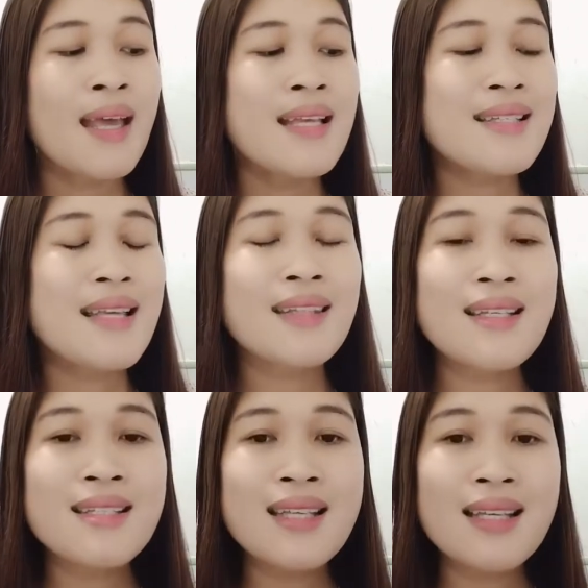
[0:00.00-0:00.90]

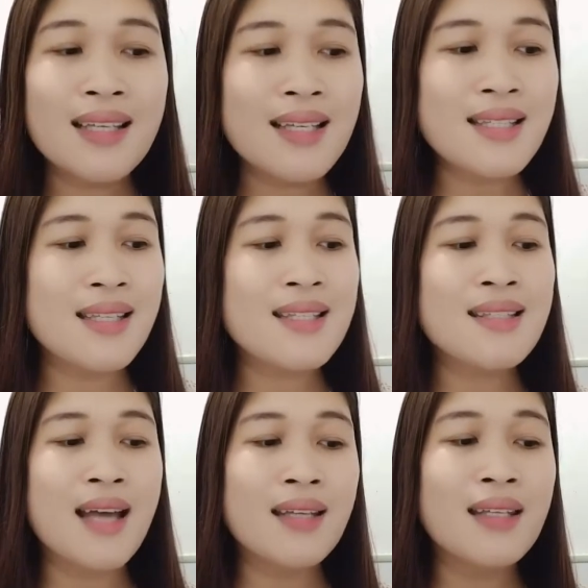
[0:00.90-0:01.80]
Statistics is the
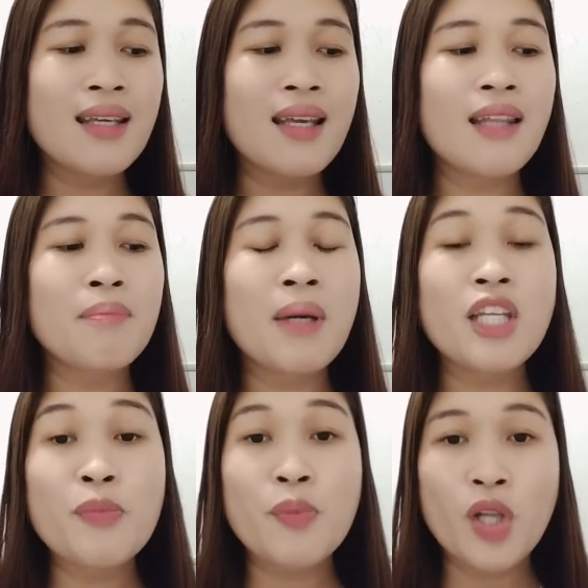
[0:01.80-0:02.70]
study and
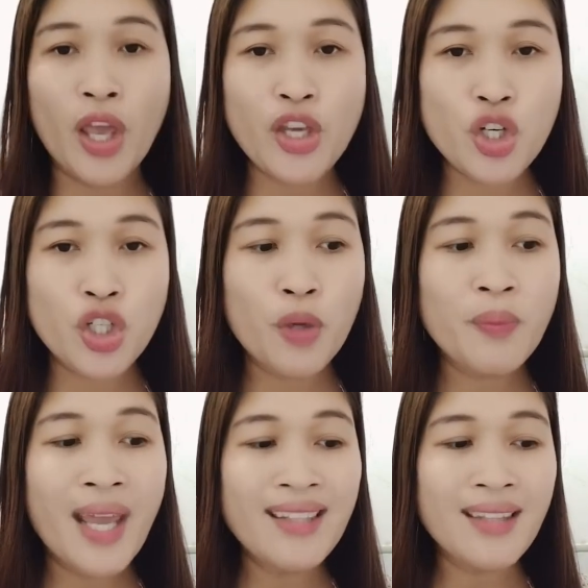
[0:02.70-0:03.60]
manipulation of
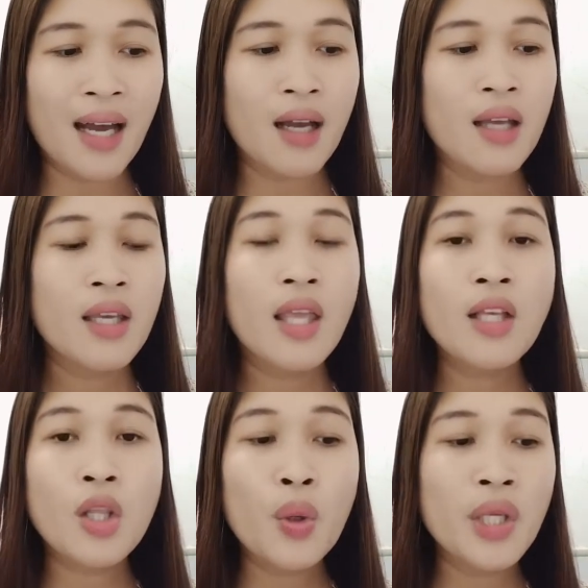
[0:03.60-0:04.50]
data,
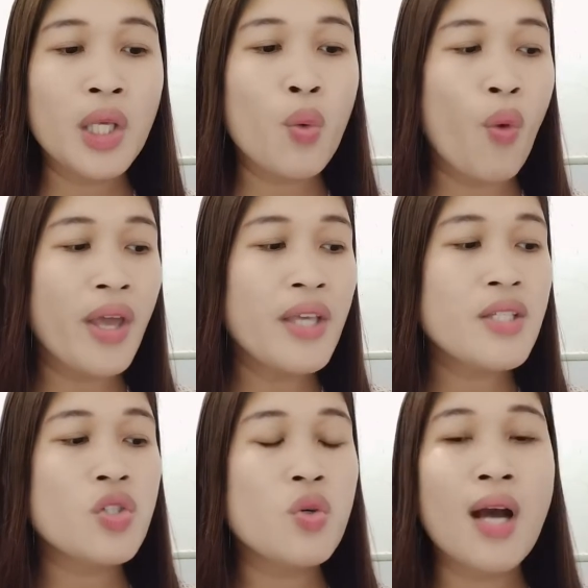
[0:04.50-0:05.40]
including ways
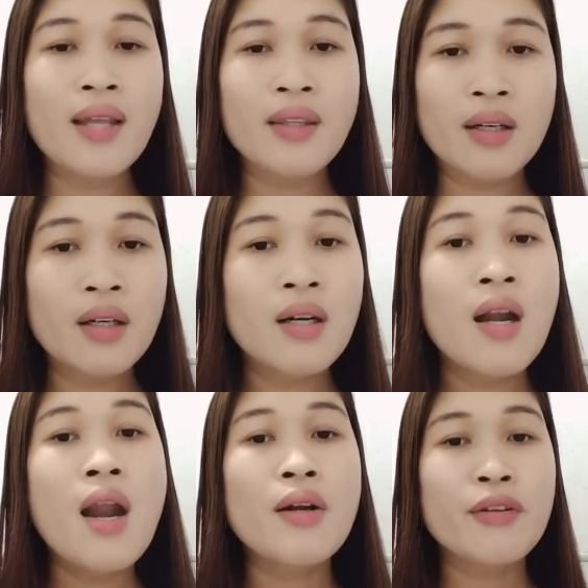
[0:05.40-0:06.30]
to gather,
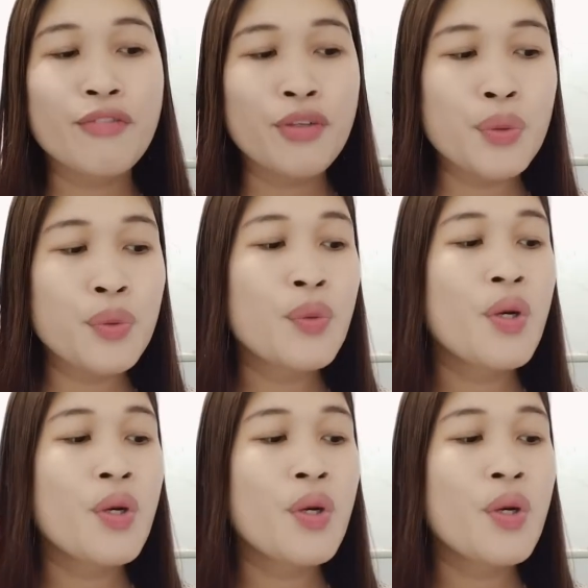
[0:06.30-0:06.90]
review,